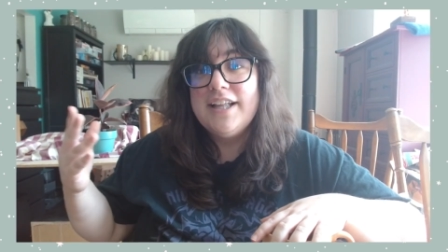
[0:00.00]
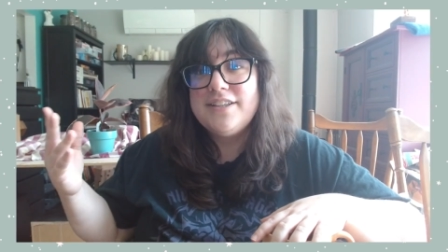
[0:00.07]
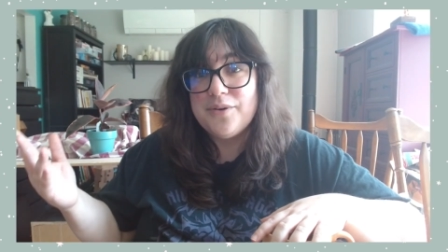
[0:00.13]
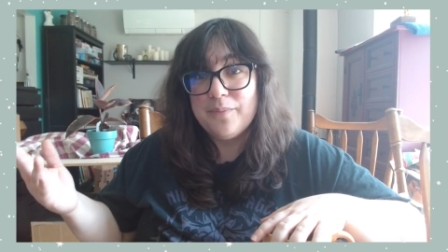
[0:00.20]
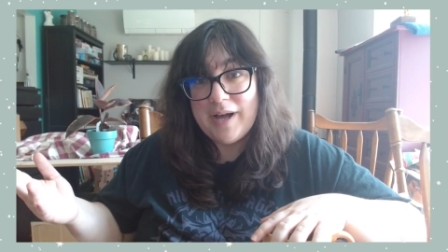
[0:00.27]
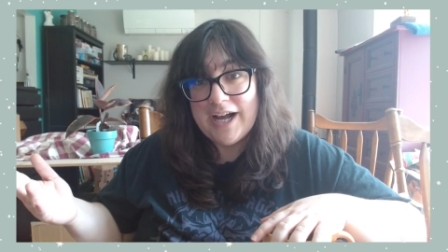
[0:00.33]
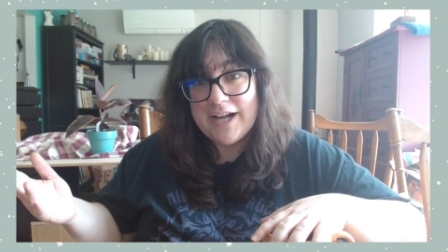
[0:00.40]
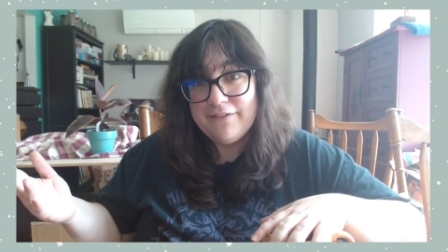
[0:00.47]
to
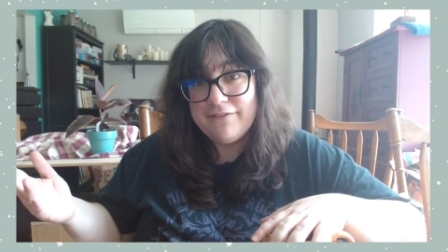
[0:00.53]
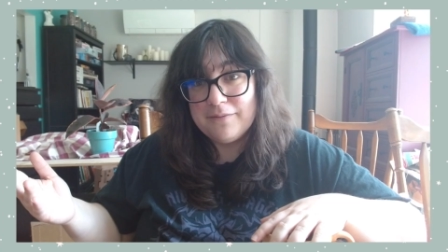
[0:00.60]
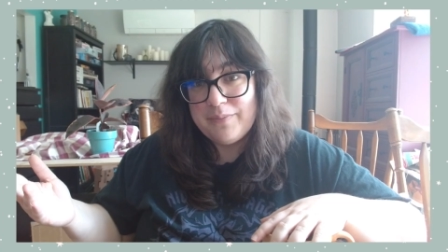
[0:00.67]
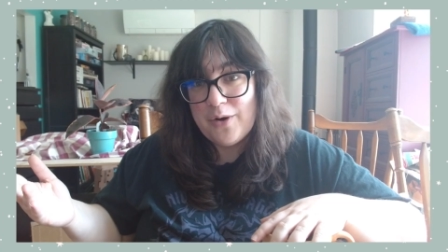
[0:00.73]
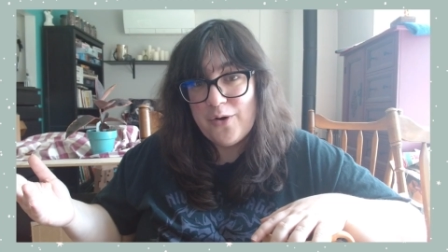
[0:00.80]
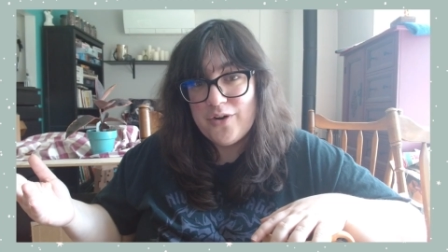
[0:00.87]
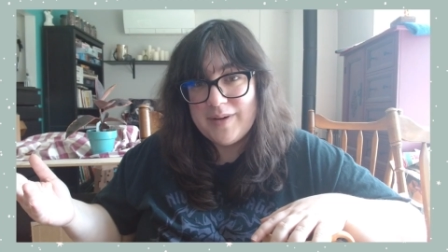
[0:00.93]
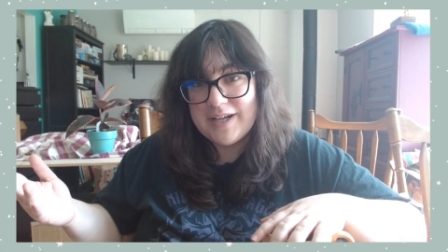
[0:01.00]
buy from the
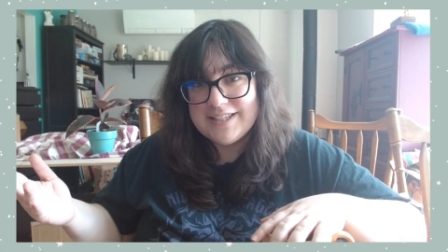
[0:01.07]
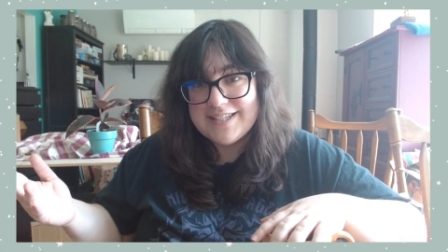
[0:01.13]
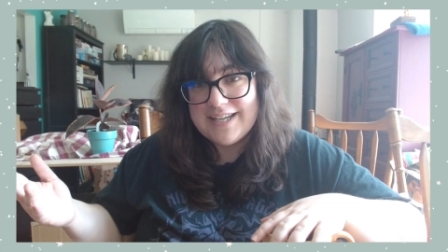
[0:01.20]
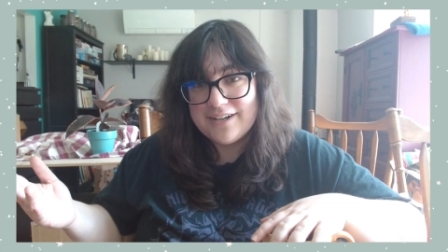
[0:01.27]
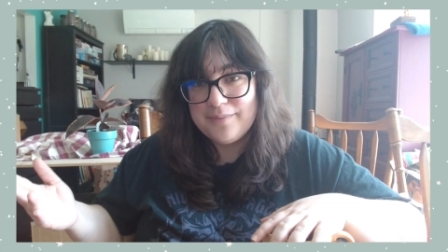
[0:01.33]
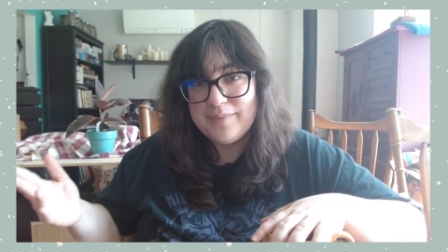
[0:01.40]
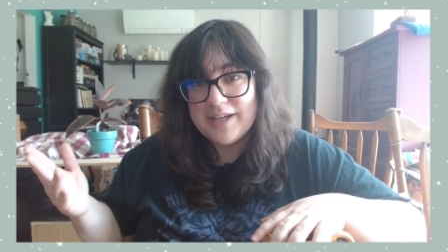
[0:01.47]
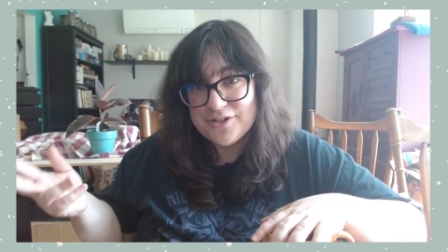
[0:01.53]
Pokemon
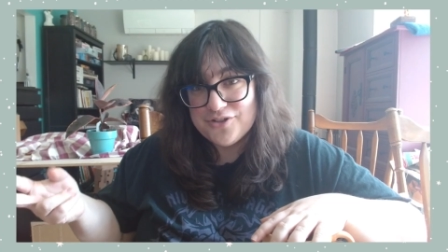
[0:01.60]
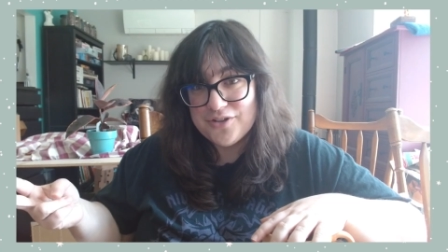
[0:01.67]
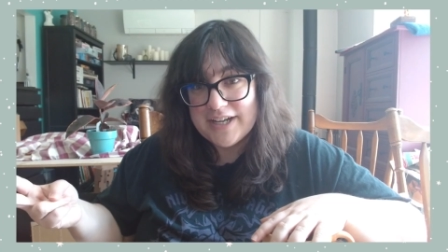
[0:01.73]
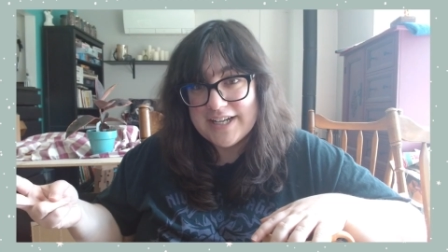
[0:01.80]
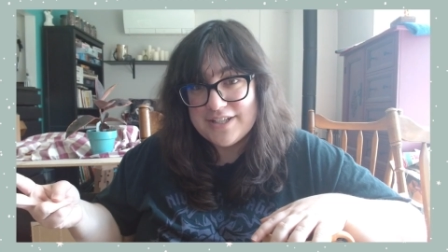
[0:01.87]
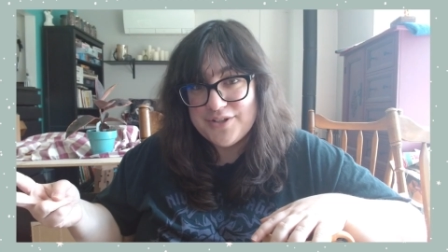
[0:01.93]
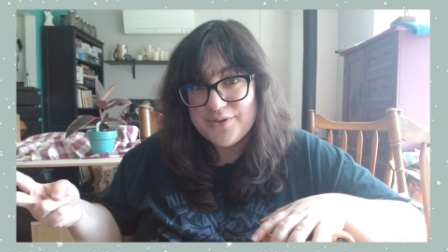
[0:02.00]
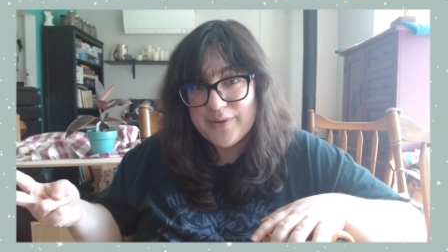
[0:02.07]
Center because you're
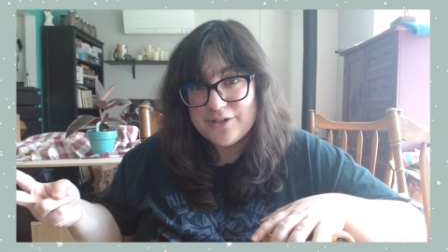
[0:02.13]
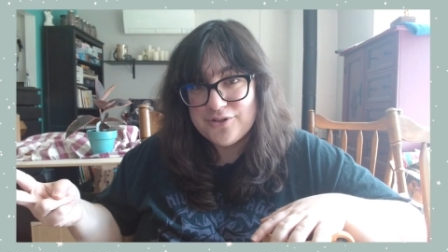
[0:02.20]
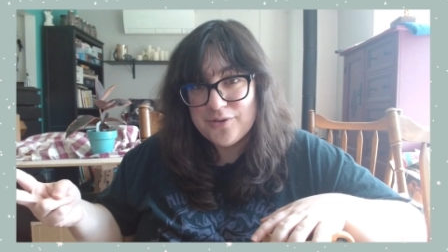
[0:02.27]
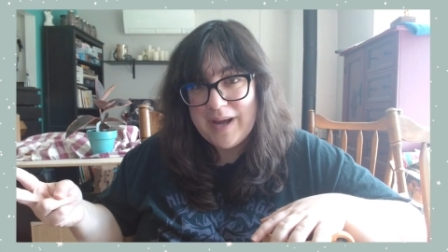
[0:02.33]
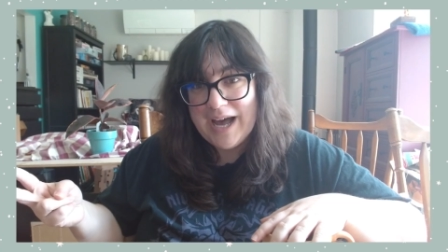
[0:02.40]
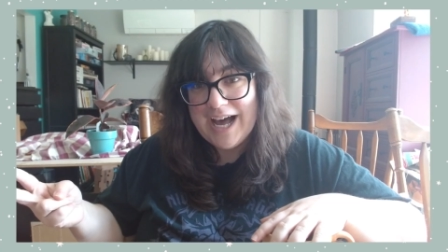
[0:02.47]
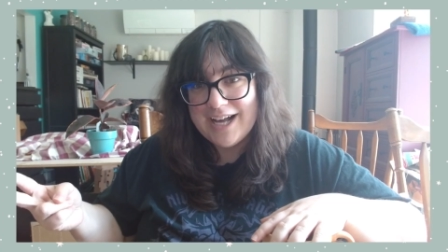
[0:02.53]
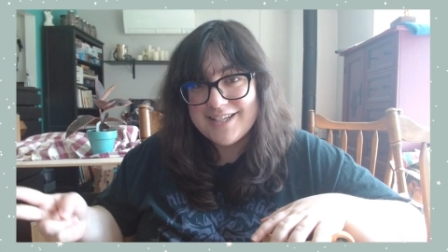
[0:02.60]
getting 2 extra
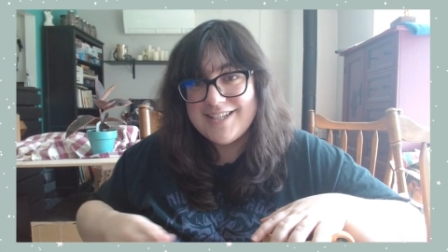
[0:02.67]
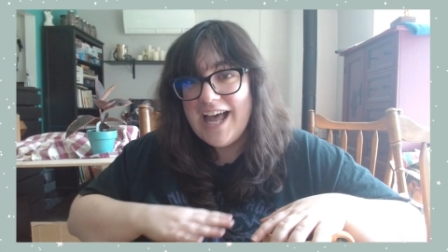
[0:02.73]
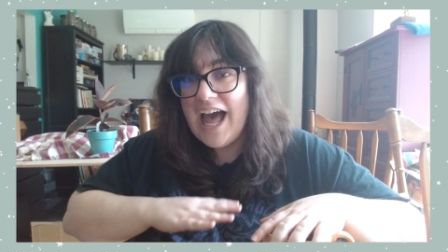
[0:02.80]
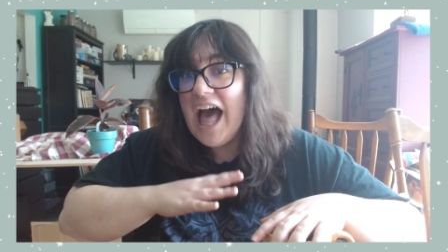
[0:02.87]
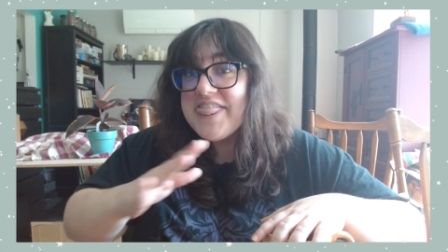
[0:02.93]
packs.